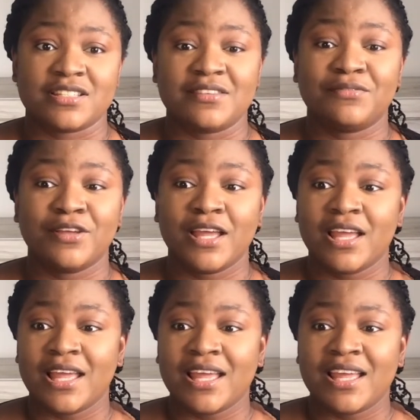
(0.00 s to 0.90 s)

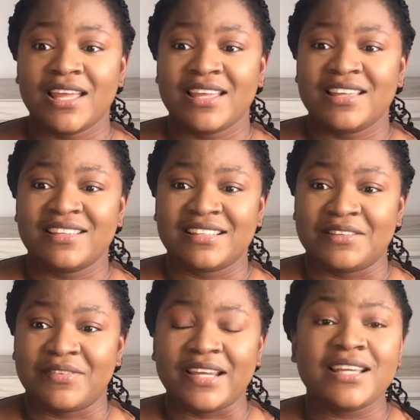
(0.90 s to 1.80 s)
If
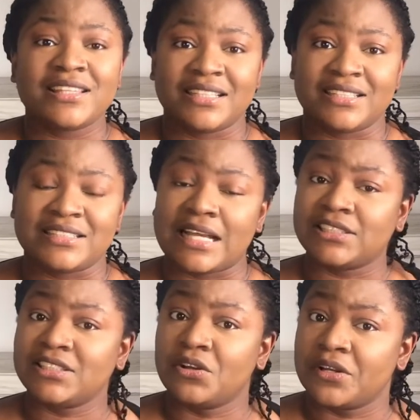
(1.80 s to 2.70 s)
anything, it's
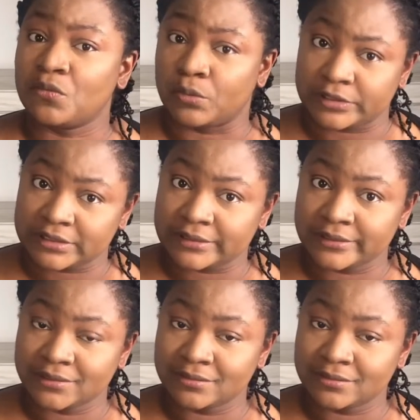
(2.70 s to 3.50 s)
actually gotten worse